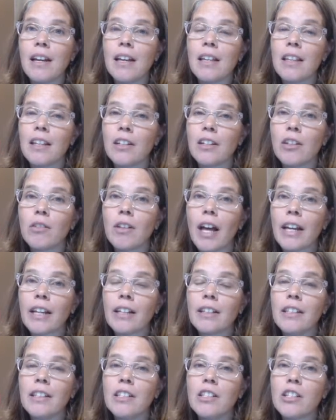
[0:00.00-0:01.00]
then you
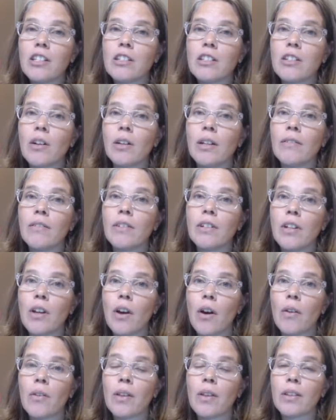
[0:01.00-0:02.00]
likely just don't even
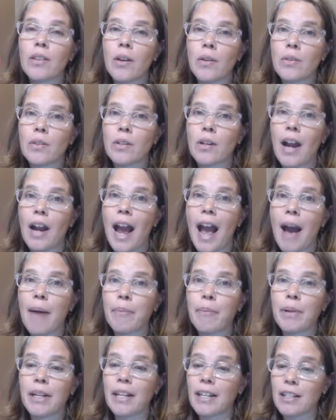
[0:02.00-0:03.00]
know that those are
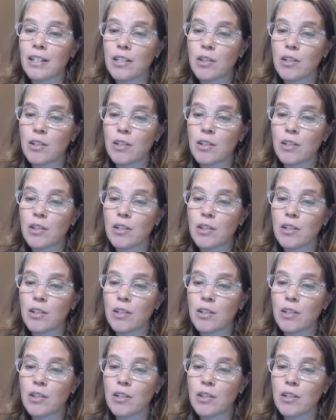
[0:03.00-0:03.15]
happening.